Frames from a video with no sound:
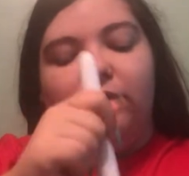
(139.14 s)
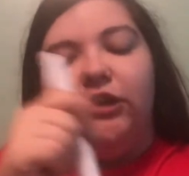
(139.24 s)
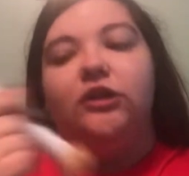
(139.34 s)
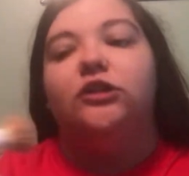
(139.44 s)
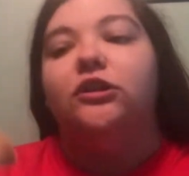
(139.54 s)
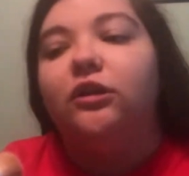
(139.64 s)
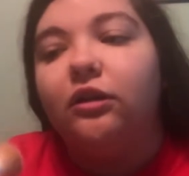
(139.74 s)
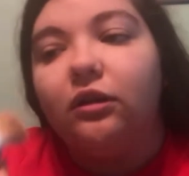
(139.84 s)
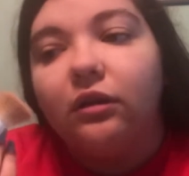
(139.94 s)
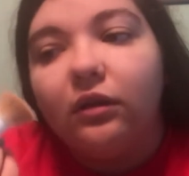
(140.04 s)
brush.
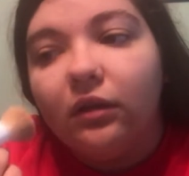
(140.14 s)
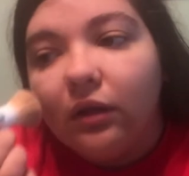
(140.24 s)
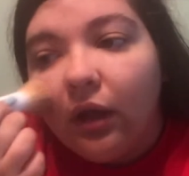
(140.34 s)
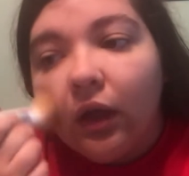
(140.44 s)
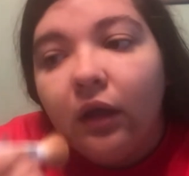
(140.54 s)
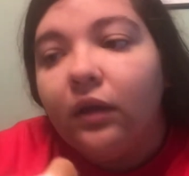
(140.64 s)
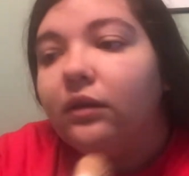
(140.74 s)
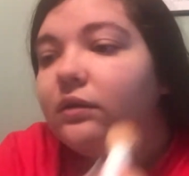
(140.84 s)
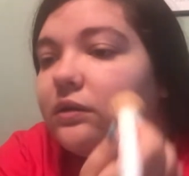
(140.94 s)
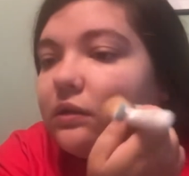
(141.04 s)

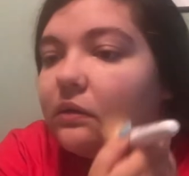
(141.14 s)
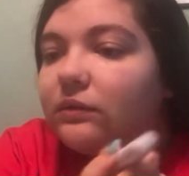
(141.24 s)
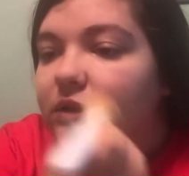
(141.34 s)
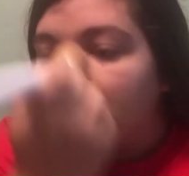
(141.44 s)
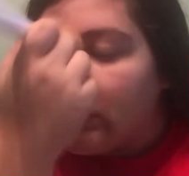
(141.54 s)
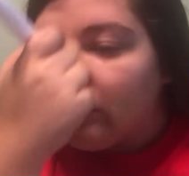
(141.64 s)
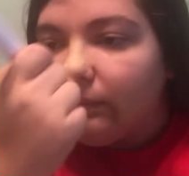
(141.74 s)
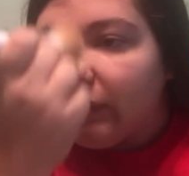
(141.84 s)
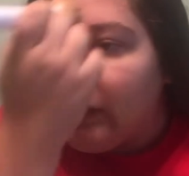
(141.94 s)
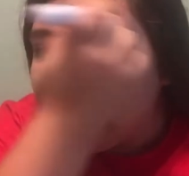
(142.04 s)
So I'm just gonna
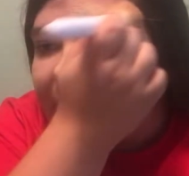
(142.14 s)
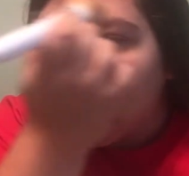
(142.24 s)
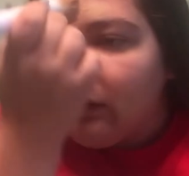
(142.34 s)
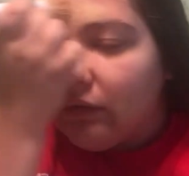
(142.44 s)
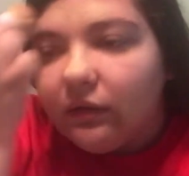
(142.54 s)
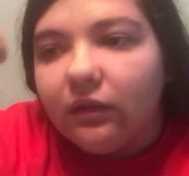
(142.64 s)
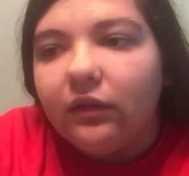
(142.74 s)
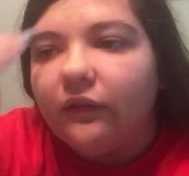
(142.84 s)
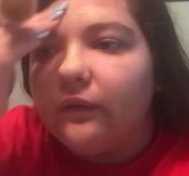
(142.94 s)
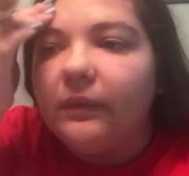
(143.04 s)
apply that
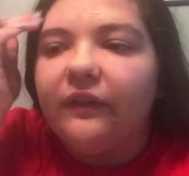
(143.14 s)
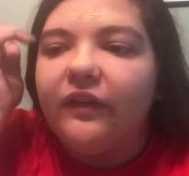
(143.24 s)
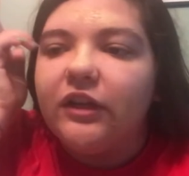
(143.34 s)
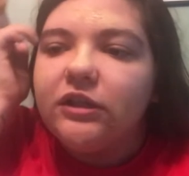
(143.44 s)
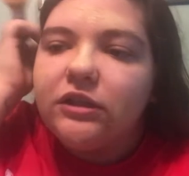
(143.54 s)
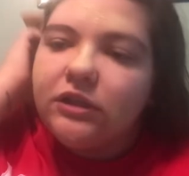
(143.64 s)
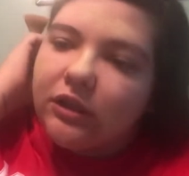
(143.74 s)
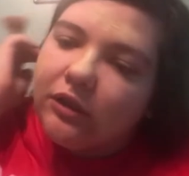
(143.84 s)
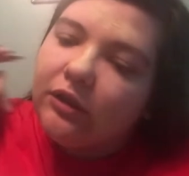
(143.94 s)
all over my face,